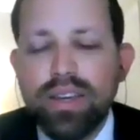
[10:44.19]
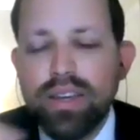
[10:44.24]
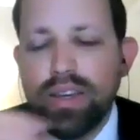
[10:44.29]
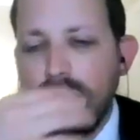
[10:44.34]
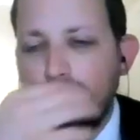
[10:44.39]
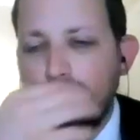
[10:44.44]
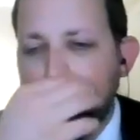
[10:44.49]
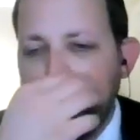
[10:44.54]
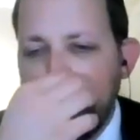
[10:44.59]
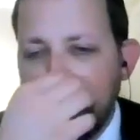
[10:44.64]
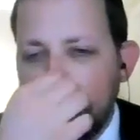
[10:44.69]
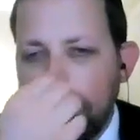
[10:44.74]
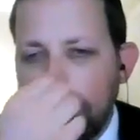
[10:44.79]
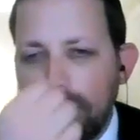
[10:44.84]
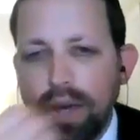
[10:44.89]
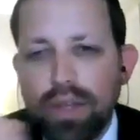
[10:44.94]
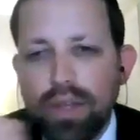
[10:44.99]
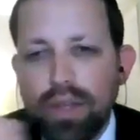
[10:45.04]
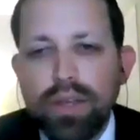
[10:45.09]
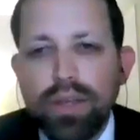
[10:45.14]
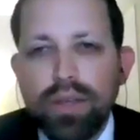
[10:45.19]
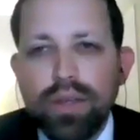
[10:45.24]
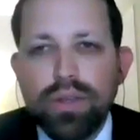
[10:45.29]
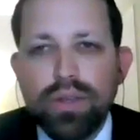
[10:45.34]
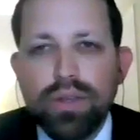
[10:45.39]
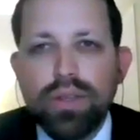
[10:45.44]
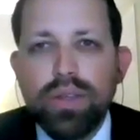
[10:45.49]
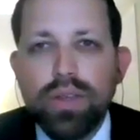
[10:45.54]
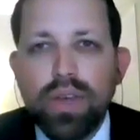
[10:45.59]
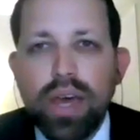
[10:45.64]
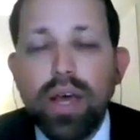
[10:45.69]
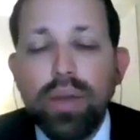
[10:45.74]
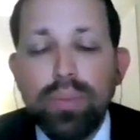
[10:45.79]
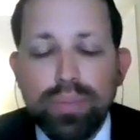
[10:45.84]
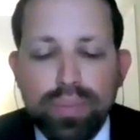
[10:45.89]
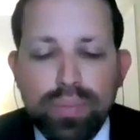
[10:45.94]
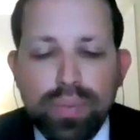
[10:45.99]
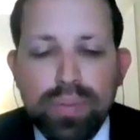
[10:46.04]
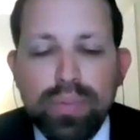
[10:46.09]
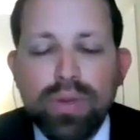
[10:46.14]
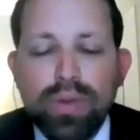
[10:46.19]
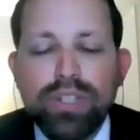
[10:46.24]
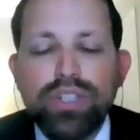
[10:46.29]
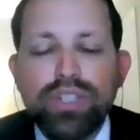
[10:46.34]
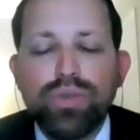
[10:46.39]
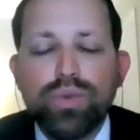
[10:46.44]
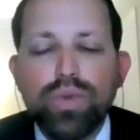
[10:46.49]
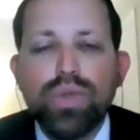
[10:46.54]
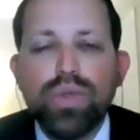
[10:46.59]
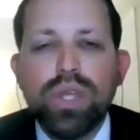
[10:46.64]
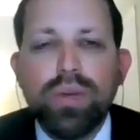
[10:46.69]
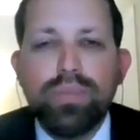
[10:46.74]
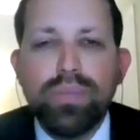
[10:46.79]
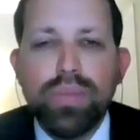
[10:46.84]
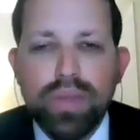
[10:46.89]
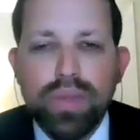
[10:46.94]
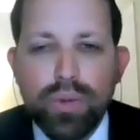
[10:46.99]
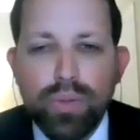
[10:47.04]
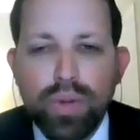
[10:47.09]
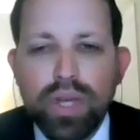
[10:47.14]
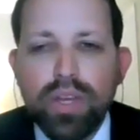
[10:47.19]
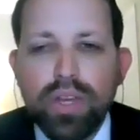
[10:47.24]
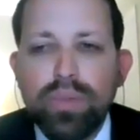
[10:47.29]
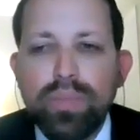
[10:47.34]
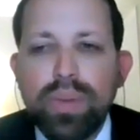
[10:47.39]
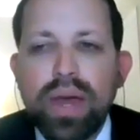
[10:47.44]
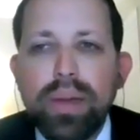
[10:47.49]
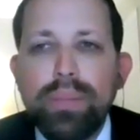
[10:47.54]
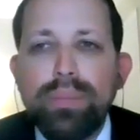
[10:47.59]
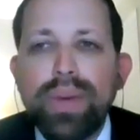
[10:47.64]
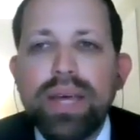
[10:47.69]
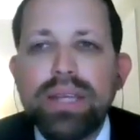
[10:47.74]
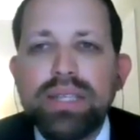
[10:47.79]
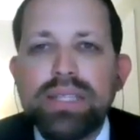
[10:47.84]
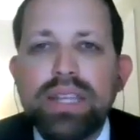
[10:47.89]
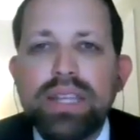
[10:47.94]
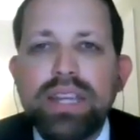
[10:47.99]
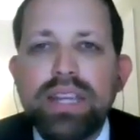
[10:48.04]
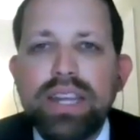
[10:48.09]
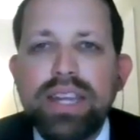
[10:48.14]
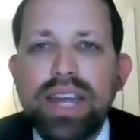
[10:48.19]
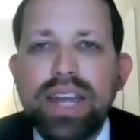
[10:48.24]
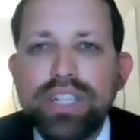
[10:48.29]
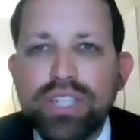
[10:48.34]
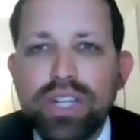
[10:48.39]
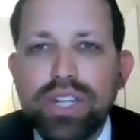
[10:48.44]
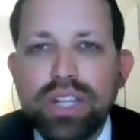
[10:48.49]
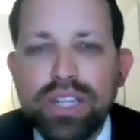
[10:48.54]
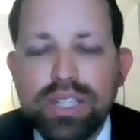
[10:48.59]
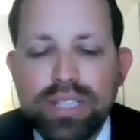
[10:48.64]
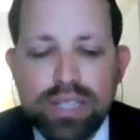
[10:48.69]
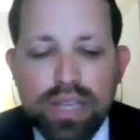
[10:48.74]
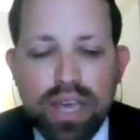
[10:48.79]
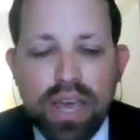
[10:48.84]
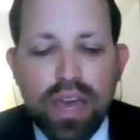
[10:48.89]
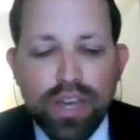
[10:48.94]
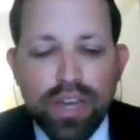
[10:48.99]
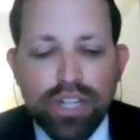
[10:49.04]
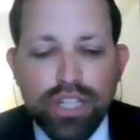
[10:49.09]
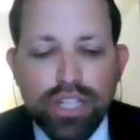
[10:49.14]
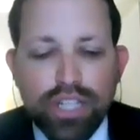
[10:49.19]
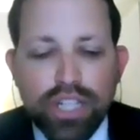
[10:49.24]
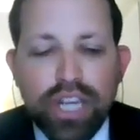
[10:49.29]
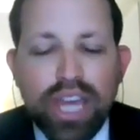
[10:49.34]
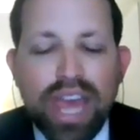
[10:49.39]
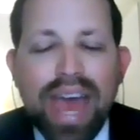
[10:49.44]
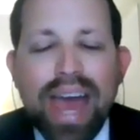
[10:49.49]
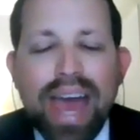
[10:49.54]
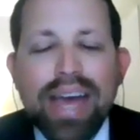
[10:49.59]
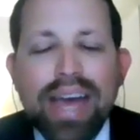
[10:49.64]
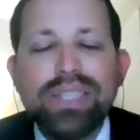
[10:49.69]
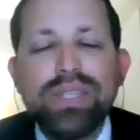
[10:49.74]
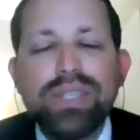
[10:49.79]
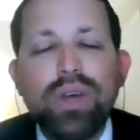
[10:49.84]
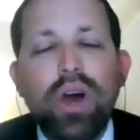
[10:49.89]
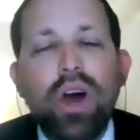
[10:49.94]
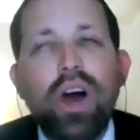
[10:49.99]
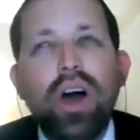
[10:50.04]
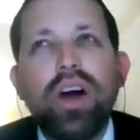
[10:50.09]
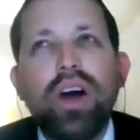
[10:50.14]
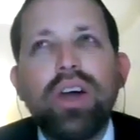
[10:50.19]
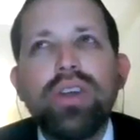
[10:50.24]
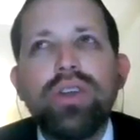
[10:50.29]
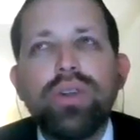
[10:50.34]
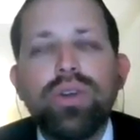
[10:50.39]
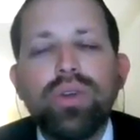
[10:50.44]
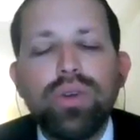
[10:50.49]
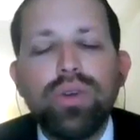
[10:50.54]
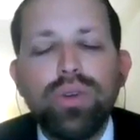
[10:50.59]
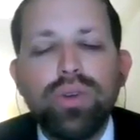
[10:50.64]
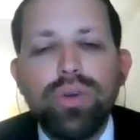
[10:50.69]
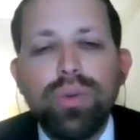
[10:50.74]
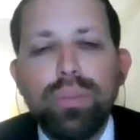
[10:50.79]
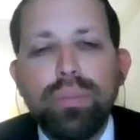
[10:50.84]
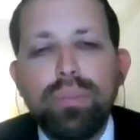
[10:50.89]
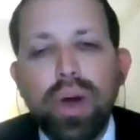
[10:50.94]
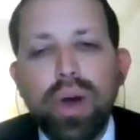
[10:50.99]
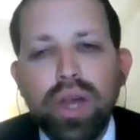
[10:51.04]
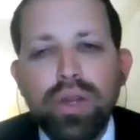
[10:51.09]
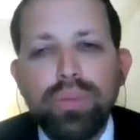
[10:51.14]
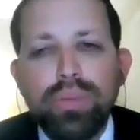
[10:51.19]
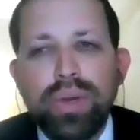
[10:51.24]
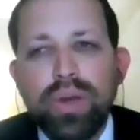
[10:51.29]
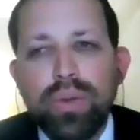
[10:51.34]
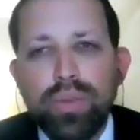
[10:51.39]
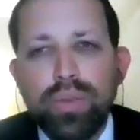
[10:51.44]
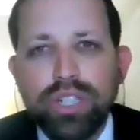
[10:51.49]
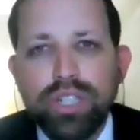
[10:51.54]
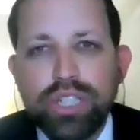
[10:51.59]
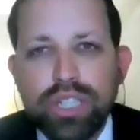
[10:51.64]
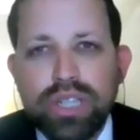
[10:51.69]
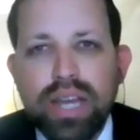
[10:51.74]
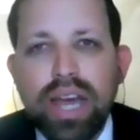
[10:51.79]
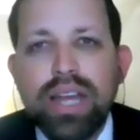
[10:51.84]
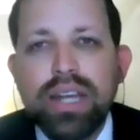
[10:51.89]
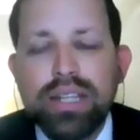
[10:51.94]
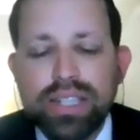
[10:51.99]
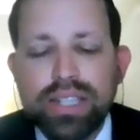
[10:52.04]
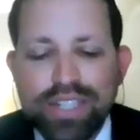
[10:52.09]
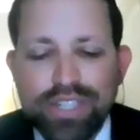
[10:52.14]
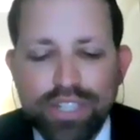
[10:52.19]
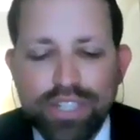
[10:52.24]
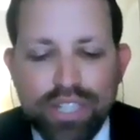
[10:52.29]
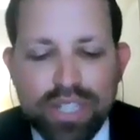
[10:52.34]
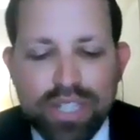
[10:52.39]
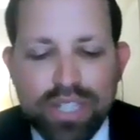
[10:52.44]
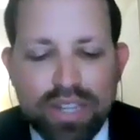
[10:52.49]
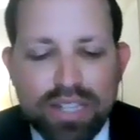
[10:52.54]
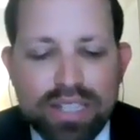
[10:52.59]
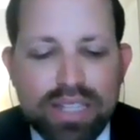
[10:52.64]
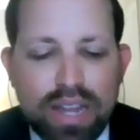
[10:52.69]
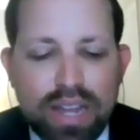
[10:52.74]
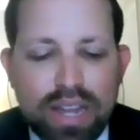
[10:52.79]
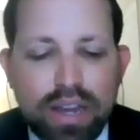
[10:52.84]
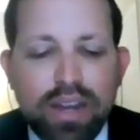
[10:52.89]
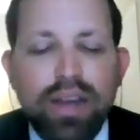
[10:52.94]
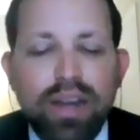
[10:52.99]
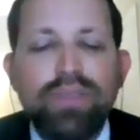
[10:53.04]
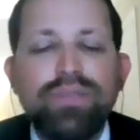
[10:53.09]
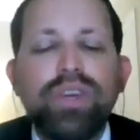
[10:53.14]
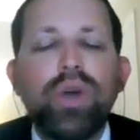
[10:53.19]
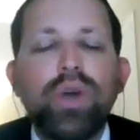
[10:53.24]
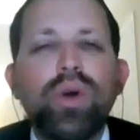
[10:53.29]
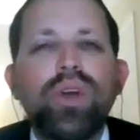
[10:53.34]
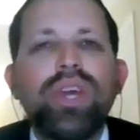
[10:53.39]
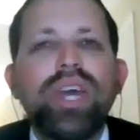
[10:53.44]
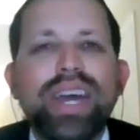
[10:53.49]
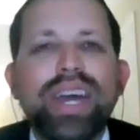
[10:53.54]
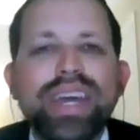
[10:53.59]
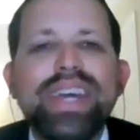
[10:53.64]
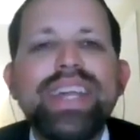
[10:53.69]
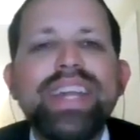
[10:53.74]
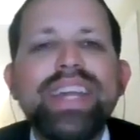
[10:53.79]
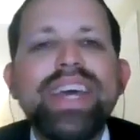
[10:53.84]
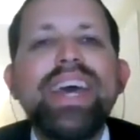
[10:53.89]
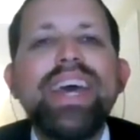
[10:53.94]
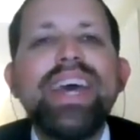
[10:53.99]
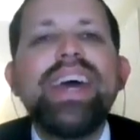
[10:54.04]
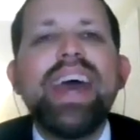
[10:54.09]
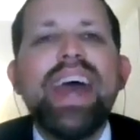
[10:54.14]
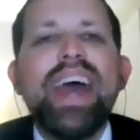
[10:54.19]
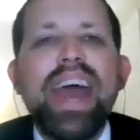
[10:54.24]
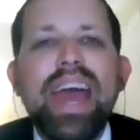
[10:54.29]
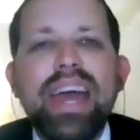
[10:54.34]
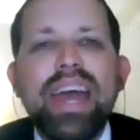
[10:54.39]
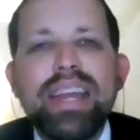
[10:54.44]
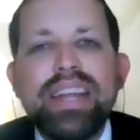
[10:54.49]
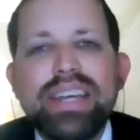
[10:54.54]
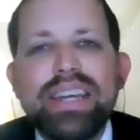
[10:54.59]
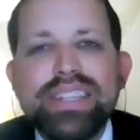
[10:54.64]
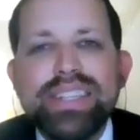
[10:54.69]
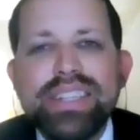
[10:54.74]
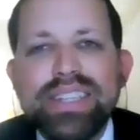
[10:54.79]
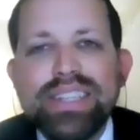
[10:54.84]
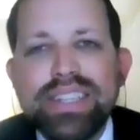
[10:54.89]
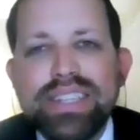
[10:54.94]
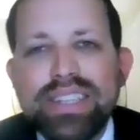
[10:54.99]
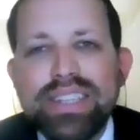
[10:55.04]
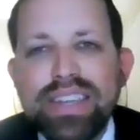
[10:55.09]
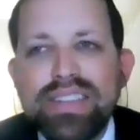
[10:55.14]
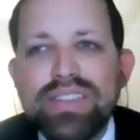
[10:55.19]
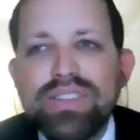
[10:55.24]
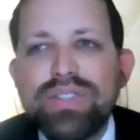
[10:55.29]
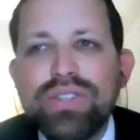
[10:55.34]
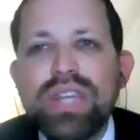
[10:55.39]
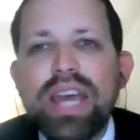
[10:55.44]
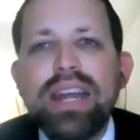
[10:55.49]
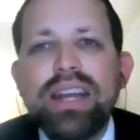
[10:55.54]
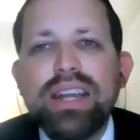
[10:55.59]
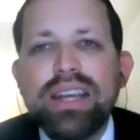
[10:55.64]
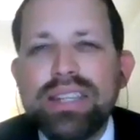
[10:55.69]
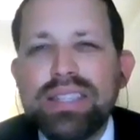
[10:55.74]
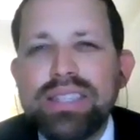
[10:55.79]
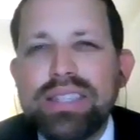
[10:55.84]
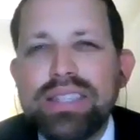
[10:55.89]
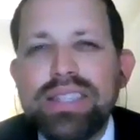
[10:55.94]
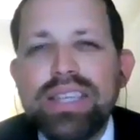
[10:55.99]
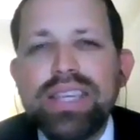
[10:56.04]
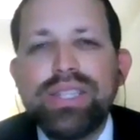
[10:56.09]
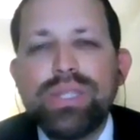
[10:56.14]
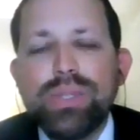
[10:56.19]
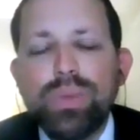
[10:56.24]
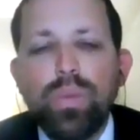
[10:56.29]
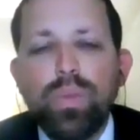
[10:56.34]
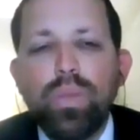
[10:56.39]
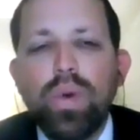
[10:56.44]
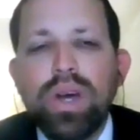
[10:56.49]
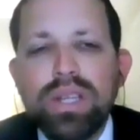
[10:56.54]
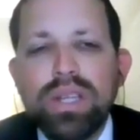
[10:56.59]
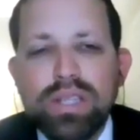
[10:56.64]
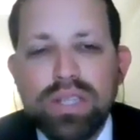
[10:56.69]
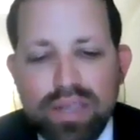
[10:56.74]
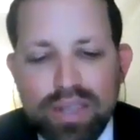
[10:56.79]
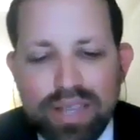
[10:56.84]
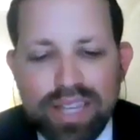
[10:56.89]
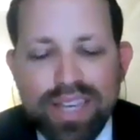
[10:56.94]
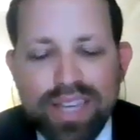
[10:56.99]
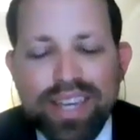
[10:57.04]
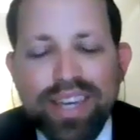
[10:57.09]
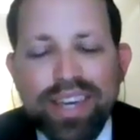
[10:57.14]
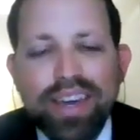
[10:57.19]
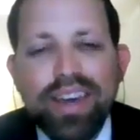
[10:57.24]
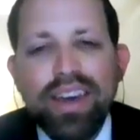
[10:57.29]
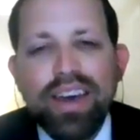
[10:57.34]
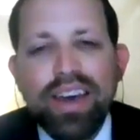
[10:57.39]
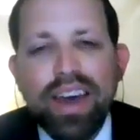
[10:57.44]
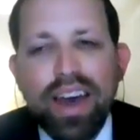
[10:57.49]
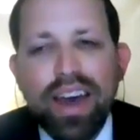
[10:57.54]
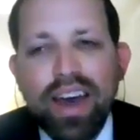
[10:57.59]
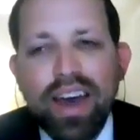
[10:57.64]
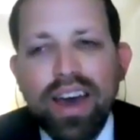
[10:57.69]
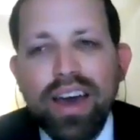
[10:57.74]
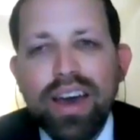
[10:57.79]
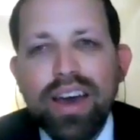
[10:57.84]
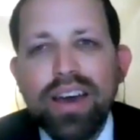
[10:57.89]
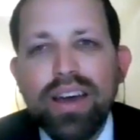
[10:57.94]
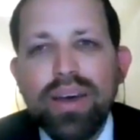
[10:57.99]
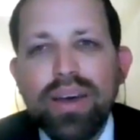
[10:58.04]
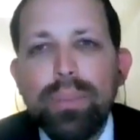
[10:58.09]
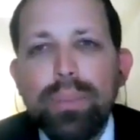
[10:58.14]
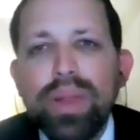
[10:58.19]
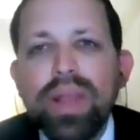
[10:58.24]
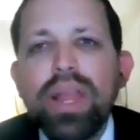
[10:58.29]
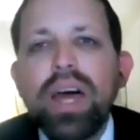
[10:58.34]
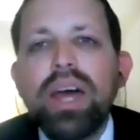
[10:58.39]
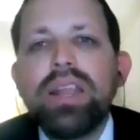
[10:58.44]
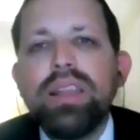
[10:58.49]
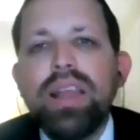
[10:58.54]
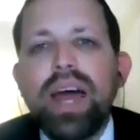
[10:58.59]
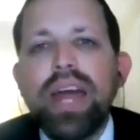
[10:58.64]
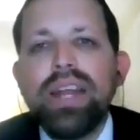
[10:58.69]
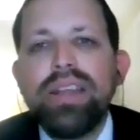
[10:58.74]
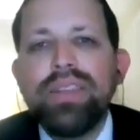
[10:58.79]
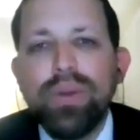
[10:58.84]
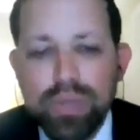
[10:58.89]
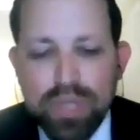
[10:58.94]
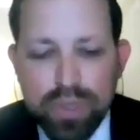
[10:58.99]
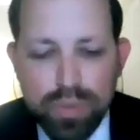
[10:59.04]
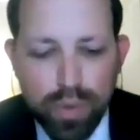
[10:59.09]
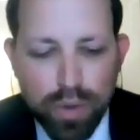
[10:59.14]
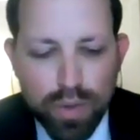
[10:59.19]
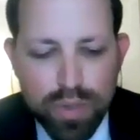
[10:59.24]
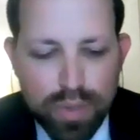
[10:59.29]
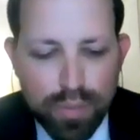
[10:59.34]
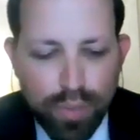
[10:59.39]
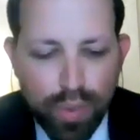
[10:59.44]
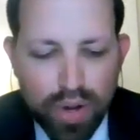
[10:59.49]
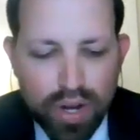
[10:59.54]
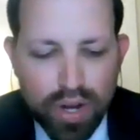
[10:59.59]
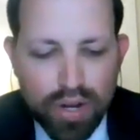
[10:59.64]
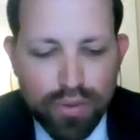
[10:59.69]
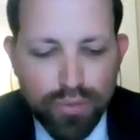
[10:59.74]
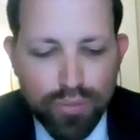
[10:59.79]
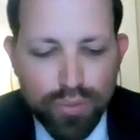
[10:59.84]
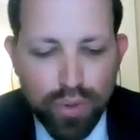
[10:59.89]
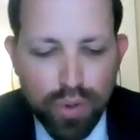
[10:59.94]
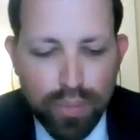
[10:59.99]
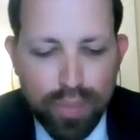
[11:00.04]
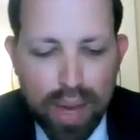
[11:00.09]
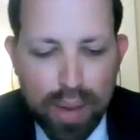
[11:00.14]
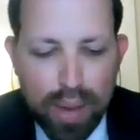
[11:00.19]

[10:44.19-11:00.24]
coming to help people in Jerusalem. They were killed by Palestinian nationalists. She has on her monument where she died, it says she's a descendant of Yehoiachin, and it's easy to understand because this was the bloodline that was most important for